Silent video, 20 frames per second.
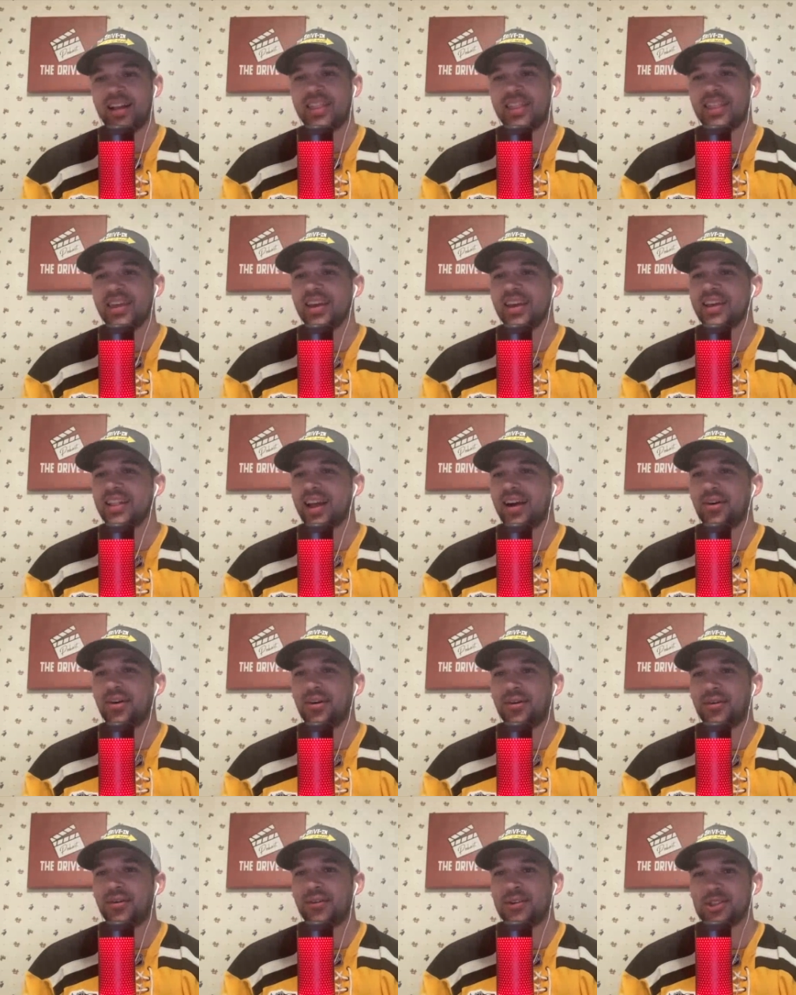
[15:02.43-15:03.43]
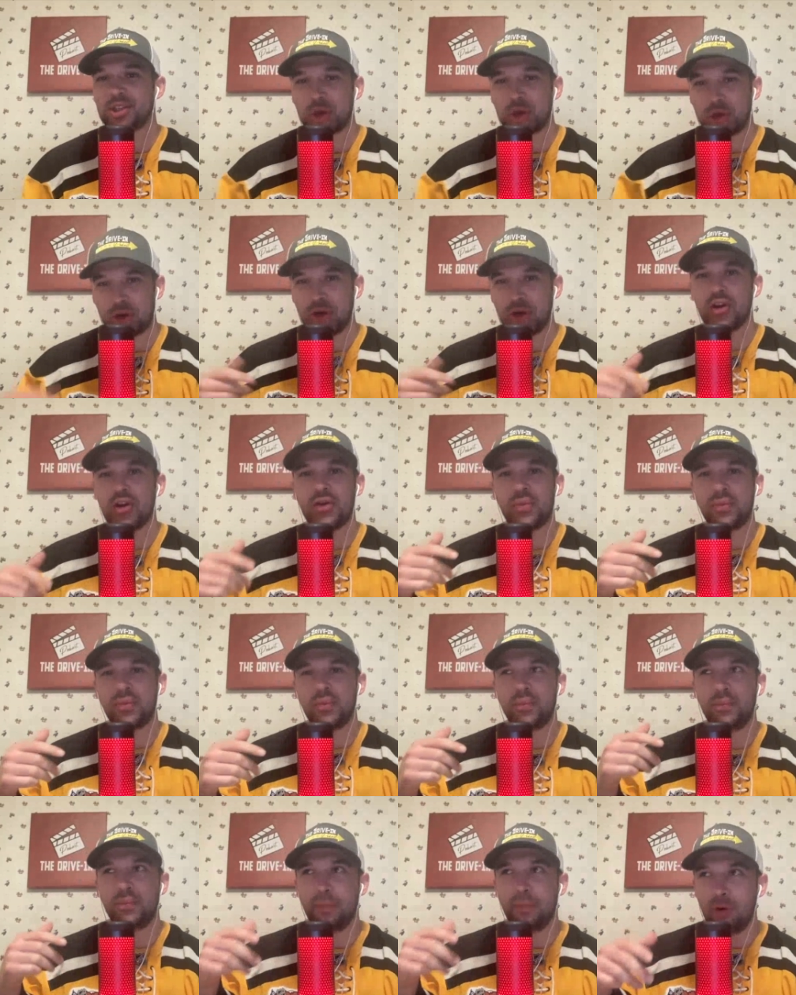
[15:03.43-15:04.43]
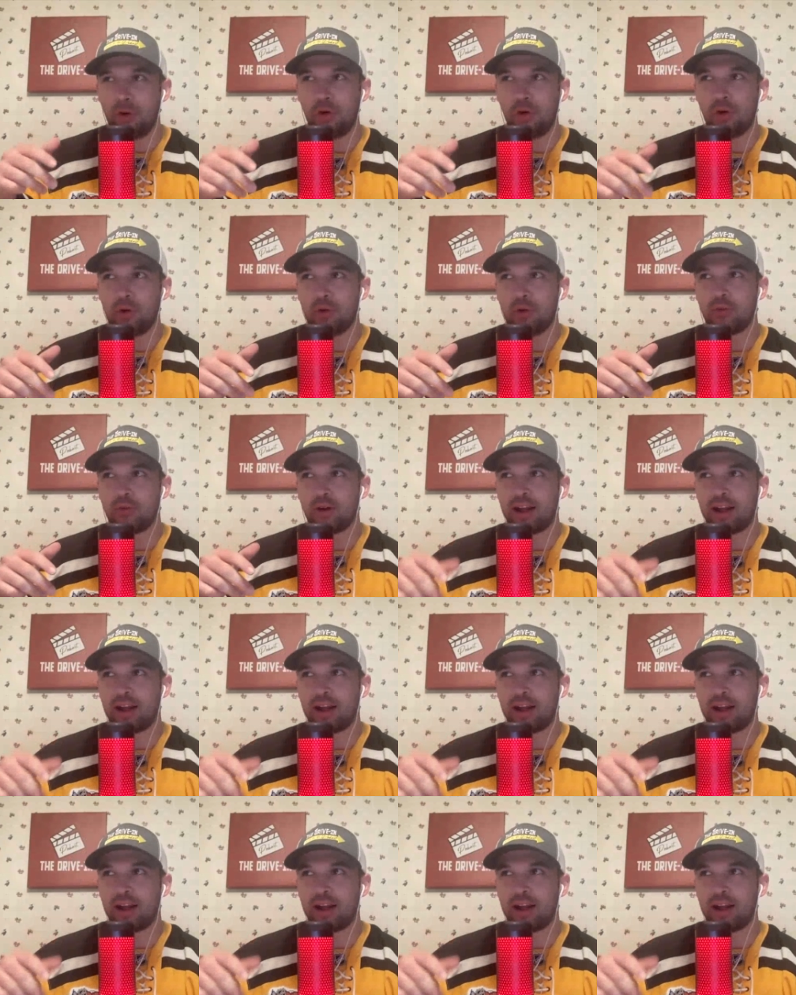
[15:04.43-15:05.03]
I think that was a good move.